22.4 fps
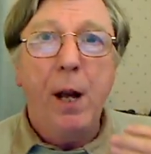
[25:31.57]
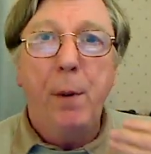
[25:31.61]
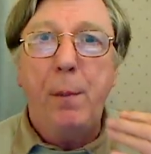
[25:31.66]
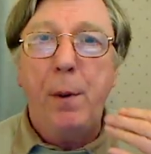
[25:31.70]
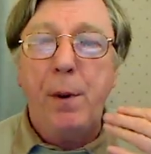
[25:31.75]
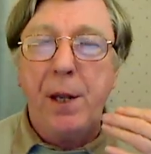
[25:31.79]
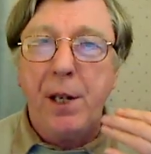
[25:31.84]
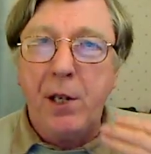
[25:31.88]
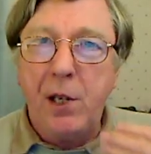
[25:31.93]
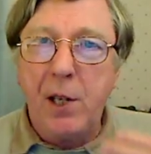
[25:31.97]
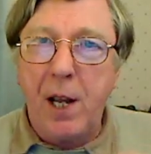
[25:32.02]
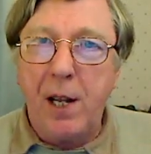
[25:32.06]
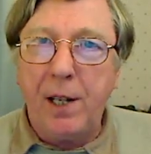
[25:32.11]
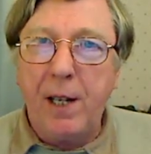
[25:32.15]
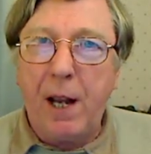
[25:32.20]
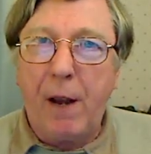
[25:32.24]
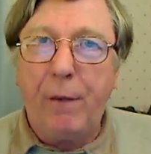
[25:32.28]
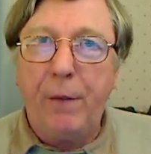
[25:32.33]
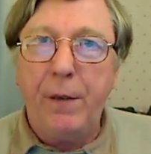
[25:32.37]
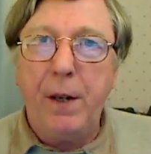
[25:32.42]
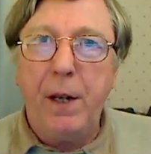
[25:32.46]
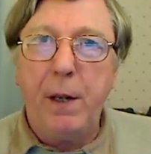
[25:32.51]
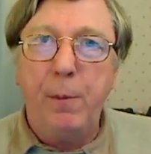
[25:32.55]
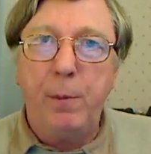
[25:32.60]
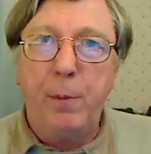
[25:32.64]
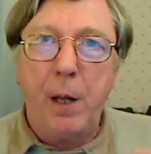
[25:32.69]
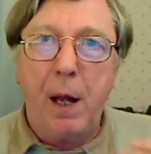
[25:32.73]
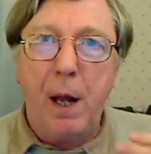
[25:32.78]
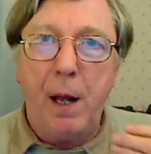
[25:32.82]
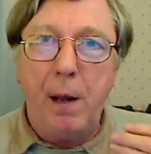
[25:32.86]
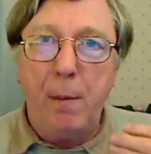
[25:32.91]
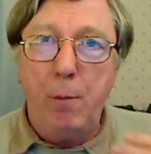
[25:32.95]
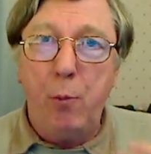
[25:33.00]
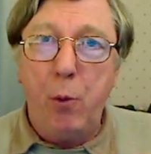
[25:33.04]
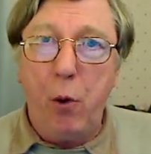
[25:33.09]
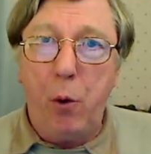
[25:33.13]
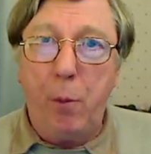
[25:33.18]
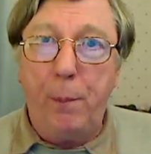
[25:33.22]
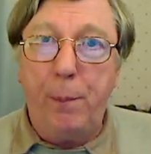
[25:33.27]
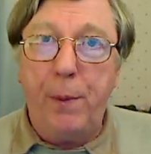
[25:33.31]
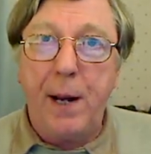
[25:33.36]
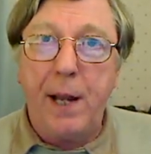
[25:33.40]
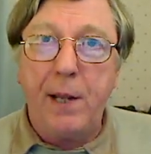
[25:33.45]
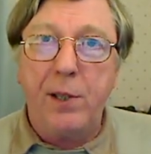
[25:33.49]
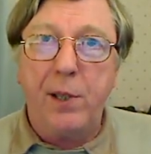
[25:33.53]
but there's a definite more
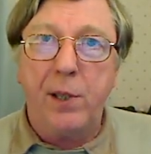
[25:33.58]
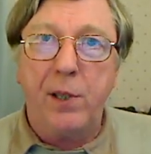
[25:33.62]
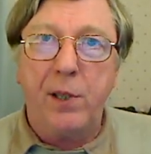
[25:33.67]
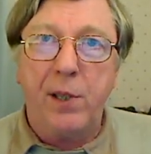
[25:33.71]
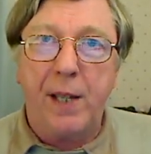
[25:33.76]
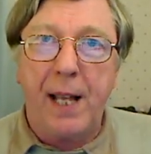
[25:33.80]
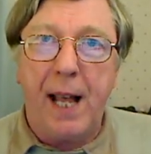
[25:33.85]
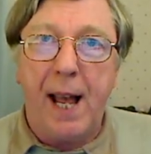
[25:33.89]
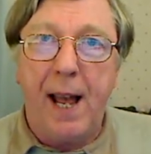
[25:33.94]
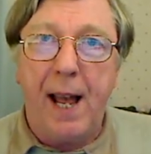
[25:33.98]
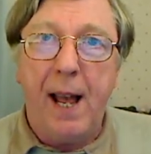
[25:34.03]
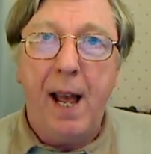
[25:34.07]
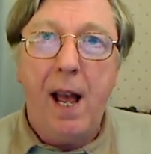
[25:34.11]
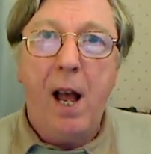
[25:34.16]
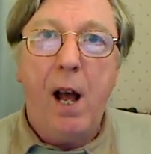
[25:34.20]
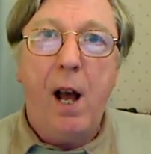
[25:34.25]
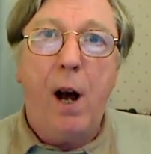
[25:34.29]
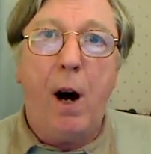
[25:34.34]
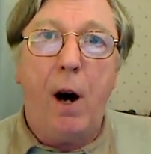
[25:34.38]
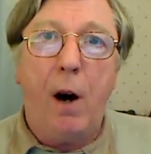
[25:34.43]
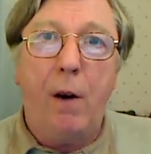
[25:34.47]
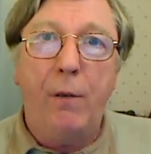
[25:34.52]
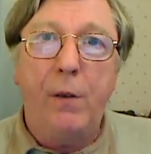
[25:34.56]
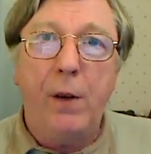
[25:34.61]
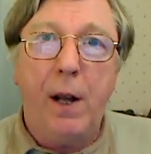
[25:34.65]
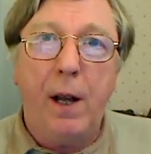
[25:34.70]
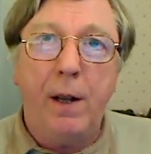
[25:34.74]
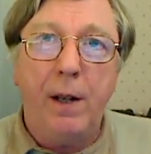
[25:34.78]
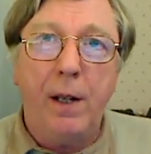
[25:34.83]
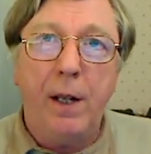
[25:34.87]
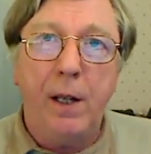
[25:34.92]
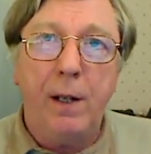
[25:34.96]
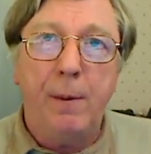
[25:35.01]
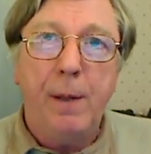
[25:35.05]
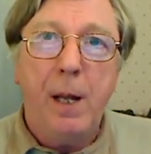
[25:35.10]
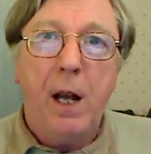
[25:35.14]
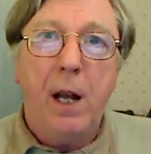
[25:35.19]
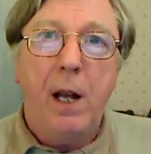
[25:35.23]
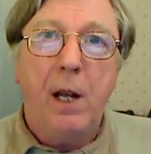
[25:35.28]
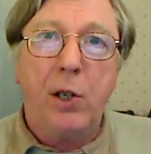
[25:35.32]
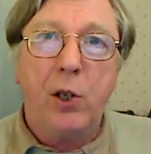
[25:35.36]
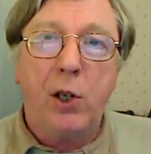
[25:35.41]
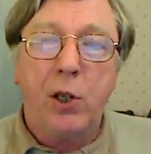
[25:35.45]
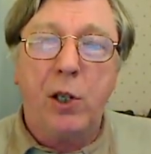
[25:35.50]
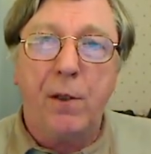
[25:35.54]
presence there of a
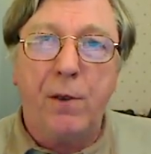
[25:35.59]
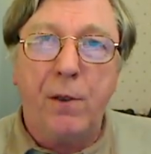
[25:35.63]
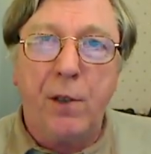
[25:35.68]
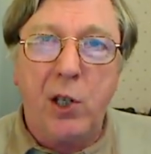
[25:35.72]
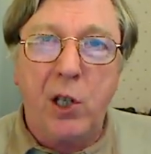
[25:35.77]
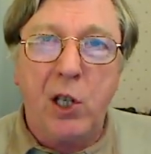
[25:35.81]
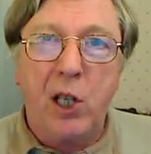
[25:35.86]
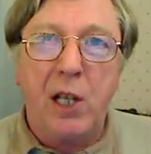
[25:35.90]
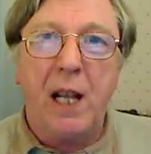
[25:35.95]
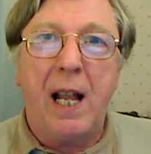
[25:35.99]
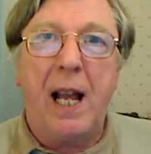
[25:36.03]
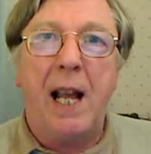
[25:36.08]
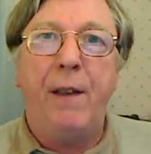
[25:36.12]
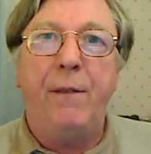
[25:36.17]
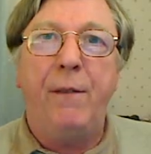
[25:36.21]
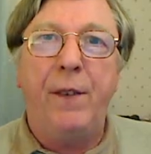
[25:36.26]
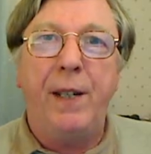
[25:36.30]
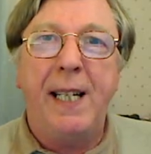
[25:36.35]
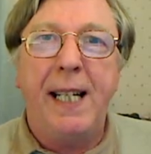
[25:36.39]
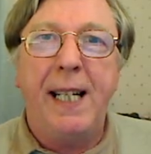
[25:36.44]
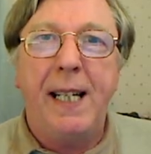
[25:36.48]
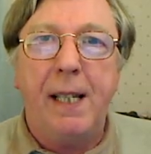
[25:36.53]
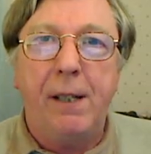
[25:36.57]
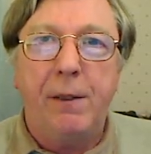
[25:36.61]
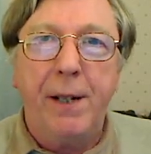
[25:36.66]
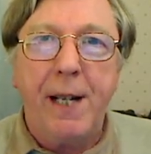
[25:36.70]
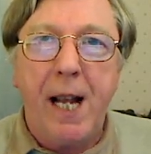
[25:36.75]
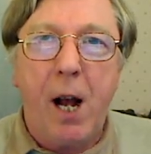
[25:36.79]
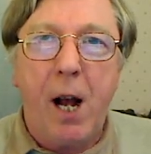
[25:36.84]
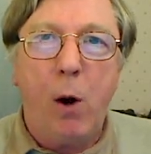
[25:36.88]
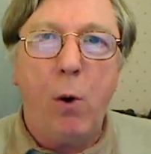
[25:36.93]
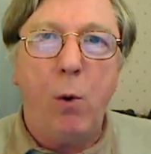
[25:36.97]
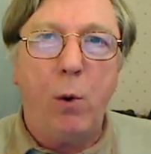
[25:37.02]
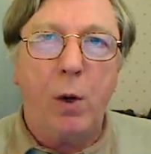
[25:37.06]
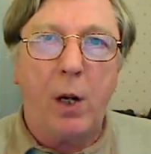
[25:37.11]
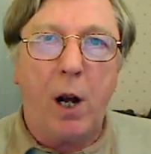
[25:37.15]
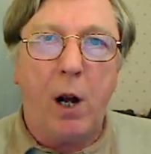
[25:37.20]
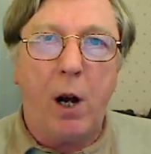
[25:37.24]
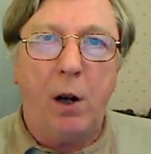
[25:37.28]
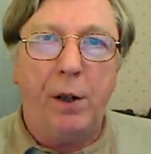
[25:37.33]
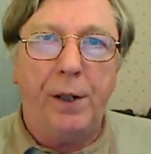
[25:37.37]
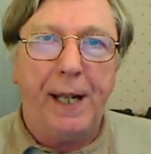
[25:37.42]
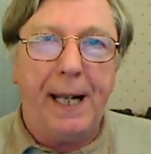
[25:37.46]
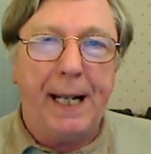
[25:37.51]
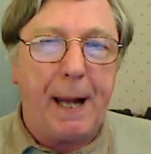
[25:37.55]
sort of slight vanilla-y oak
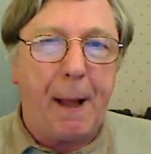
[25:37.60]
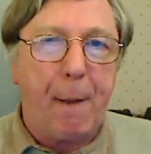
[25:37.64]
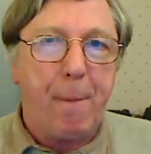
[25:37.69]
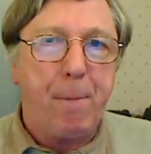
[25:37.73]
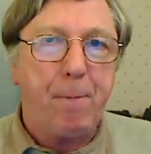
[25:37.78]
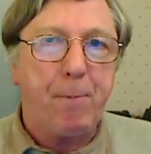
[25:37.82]
on it.